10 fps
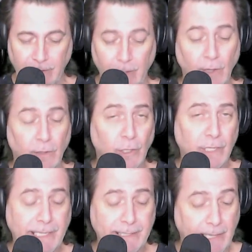
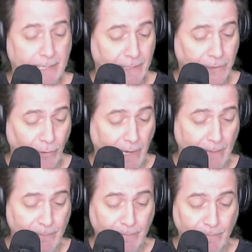Looking like a
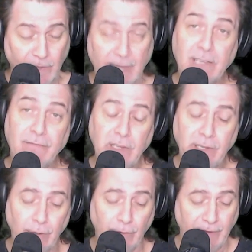tramp, like a
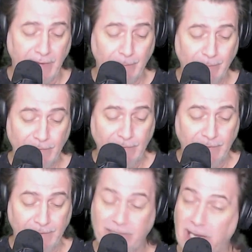video vamp.
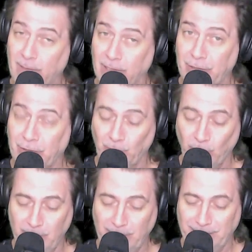Demolition
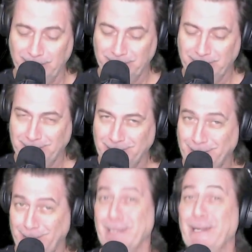woman.
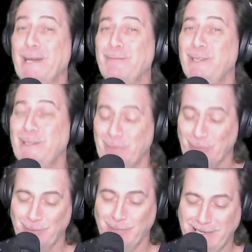Can I be
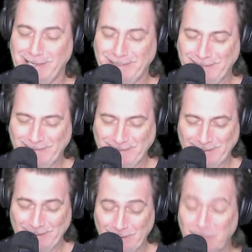your man?
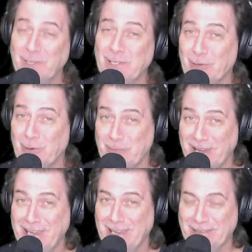Be your
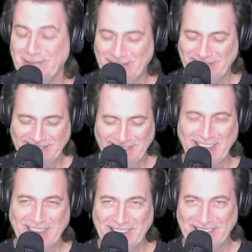man.
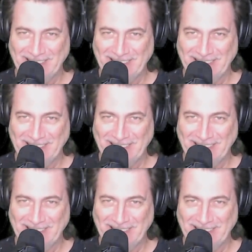Hey.